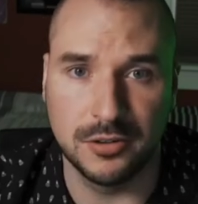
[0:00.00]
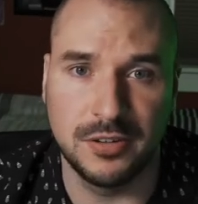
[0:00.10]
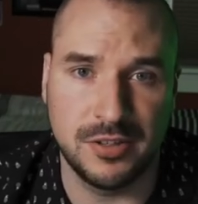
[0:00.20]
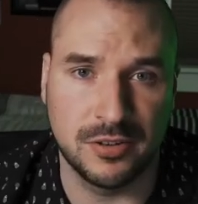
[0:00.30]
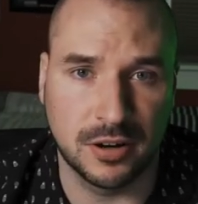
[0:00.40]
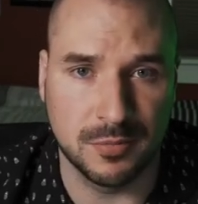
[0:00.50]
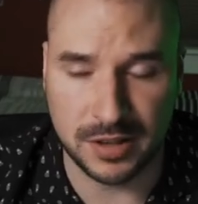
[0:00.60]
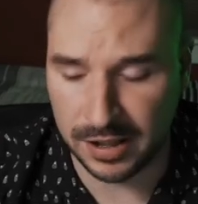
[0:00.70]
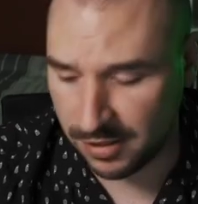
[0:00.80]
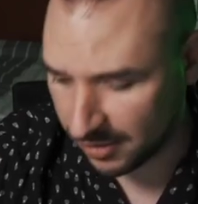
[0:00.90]
under these
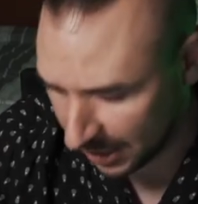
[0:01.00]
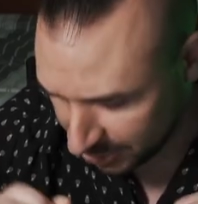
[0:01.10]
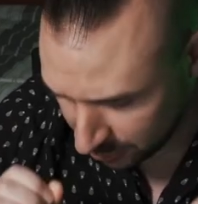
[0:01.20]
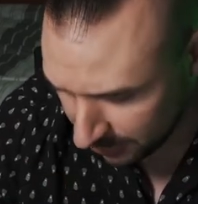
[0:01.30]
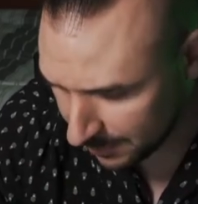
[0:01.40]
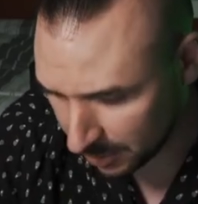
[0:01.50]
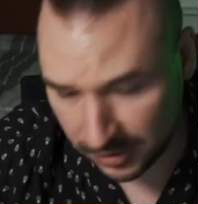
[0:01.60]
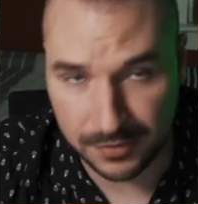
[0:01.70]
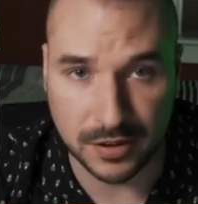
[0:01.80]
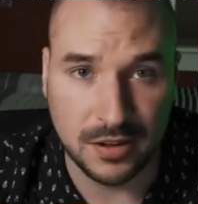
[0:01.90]
circumstances. I truly
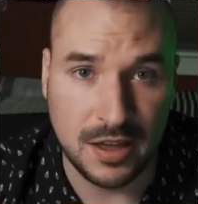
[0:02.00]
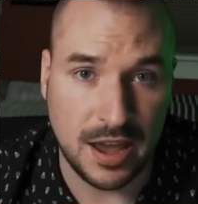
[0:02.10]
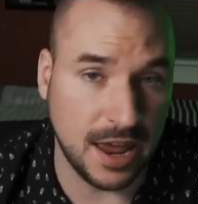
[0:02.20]
believe it.